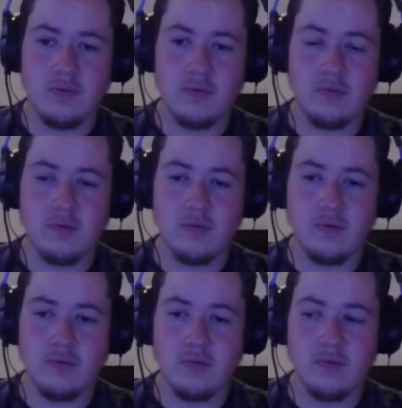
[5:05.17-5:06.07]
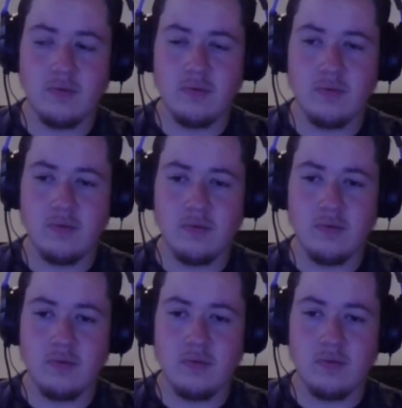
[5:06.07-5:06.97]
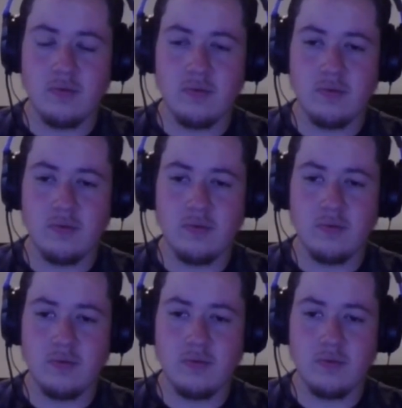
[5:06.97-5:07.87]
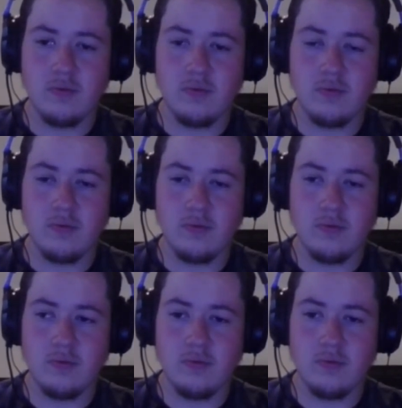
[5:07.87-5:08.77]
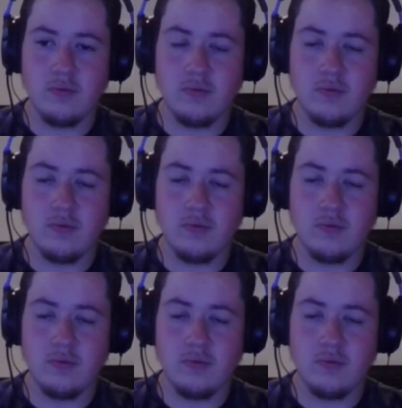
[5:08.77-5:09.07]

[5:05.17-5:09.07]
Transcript: (not speaking)